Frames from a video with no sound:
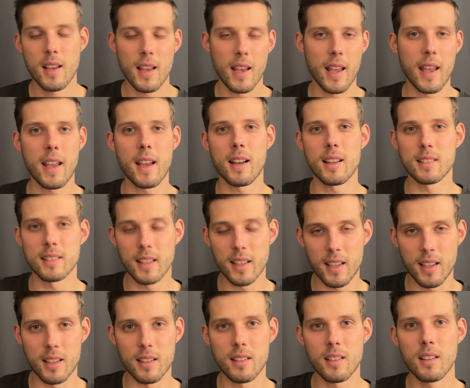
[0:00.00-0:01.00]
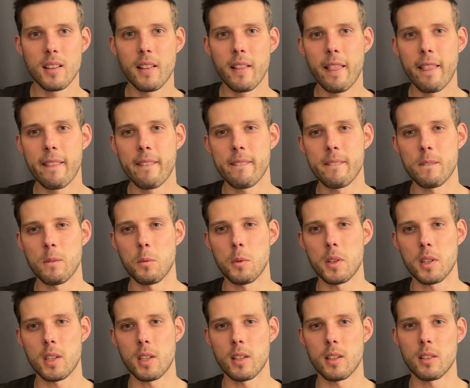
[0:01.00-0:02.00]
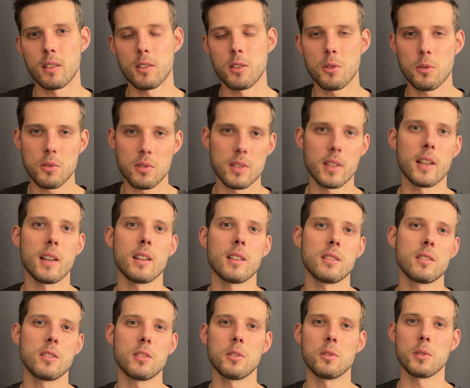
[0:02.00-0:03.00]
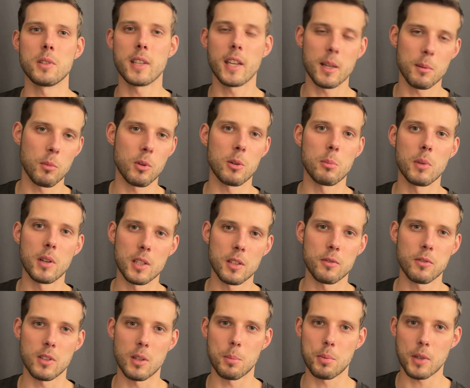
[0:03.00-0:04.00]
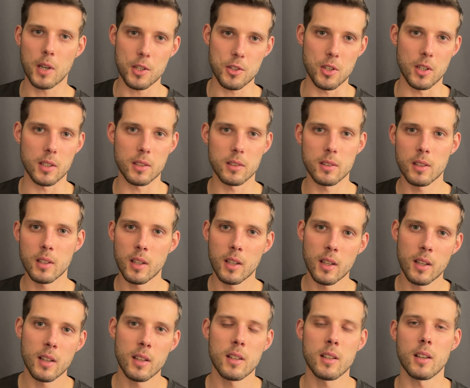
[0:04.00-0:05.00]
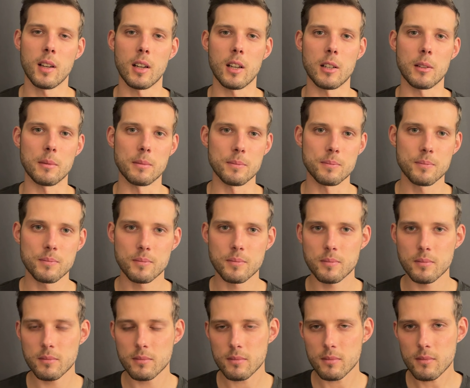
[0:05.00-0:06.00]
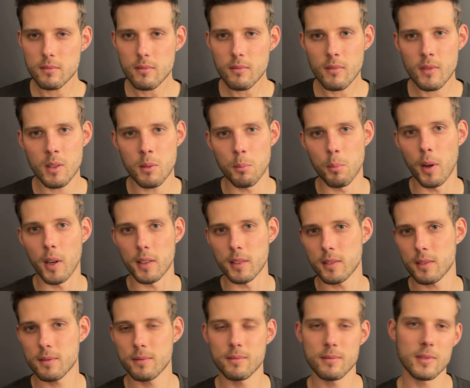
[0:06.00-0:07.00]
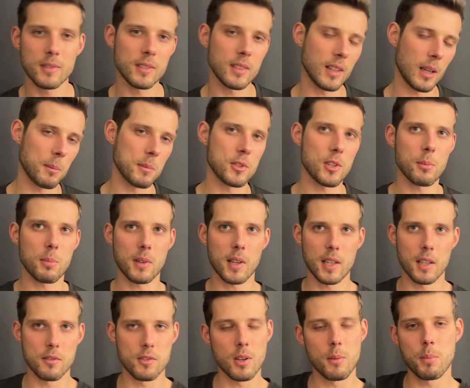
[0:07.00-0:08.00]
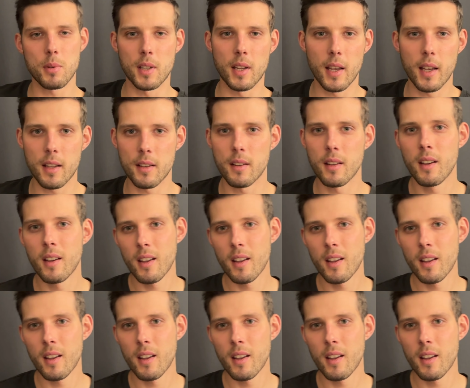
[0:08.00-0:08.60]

and then we can use that to get more money for the project. But I'm kind of jumping ahead.